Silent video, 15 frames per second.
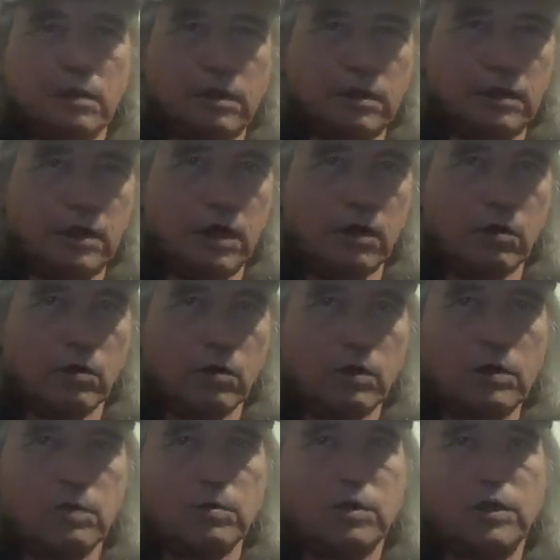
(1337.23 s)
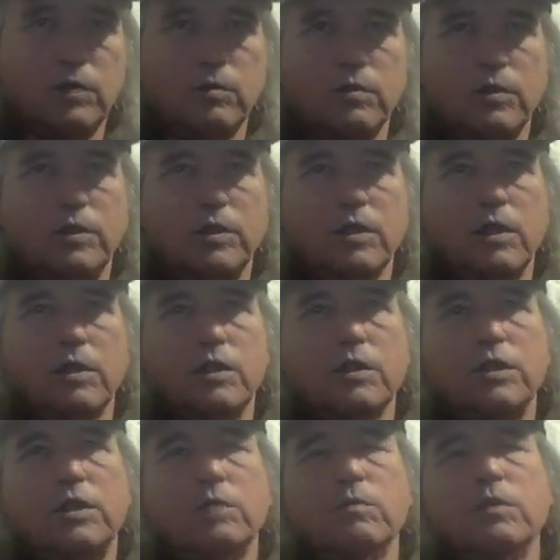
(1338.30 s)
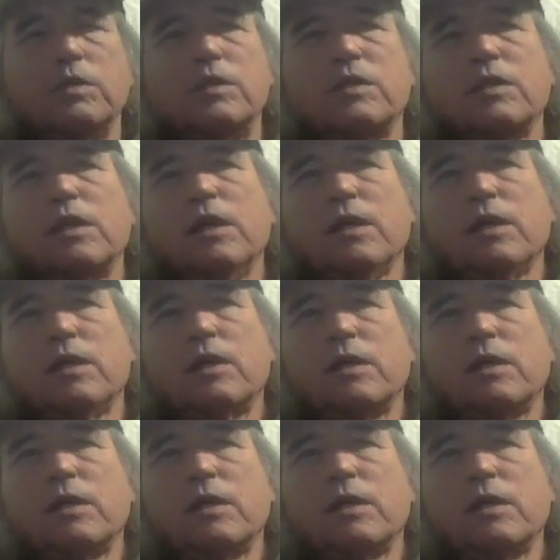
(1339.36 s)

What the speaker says: steroids when she was young because she was sick,